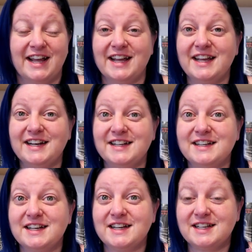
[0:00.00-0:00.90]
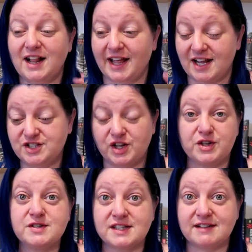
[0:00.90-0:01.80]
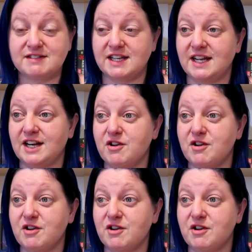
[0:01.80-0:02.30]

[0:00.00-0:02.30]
it, like it's a loose leaf tea